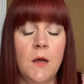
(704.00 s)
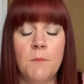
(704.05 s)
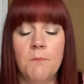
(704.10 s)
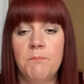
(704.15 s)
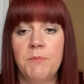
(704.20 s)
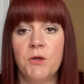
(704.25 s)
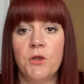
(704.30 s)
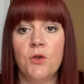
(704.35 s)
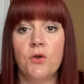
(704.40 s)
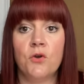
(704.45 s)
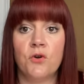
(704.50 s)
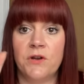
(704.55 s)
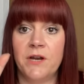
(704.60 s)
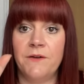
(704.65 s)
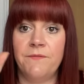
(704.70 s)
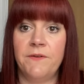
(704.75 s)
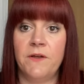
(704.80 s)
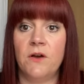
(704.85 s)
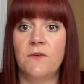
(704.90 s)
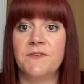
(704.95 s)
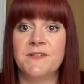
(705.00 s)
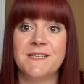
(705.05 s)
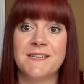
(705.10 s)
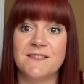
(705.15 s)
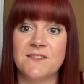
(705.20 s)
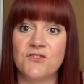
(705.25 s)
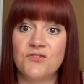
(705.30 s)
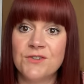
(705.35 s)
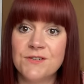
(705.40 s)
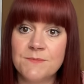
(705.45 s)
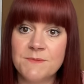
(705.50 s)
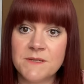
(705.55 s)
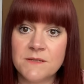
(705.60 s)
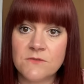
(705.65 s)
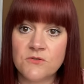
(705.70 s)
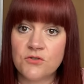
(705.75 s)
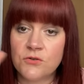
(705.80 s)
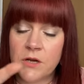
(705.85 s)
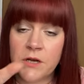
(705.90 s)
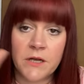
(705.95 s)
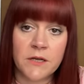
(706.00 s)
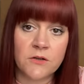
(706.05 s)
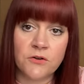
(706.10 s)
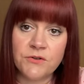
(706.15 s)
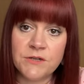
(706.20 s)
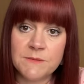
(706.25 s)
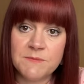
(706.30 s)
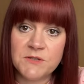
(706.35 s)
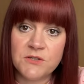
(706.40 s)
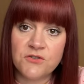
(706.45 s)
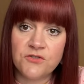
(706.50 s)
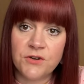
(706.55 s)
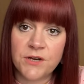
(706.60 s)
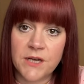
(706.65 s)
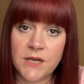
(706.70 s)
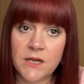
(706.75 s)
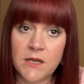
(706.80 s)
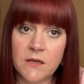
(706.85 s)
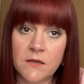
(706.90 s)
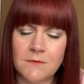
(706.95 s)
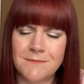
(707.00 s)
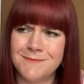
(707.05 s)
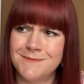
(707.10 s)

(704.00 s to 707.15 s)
But you could have it obviously as a Christmas tree